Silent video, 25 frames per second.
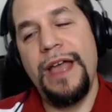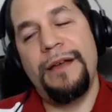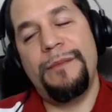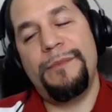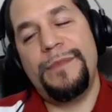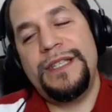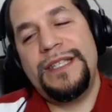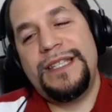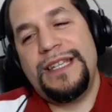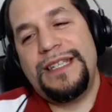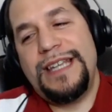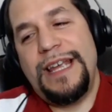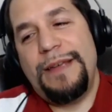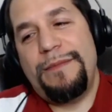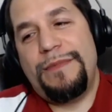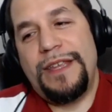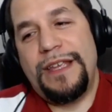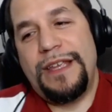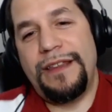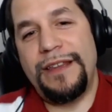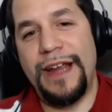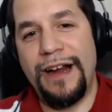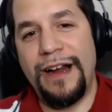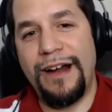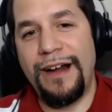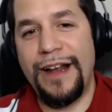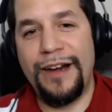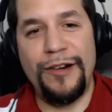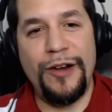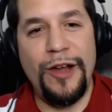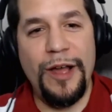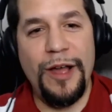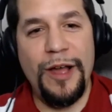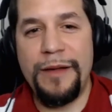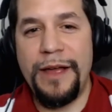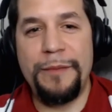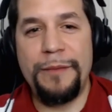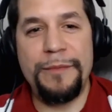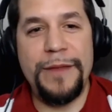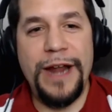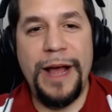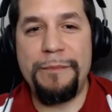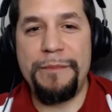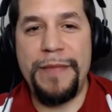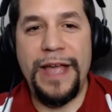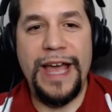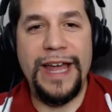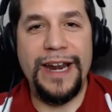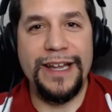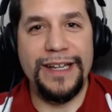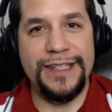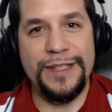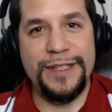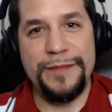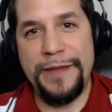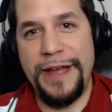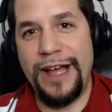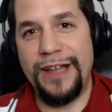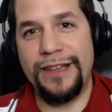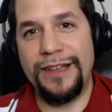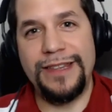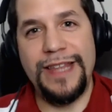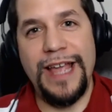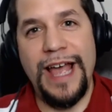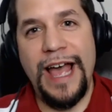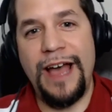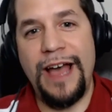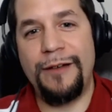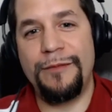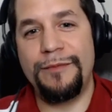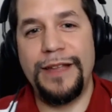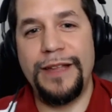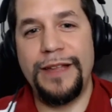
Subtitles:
It's the same thing there. I don't know. I'm not panicked about that.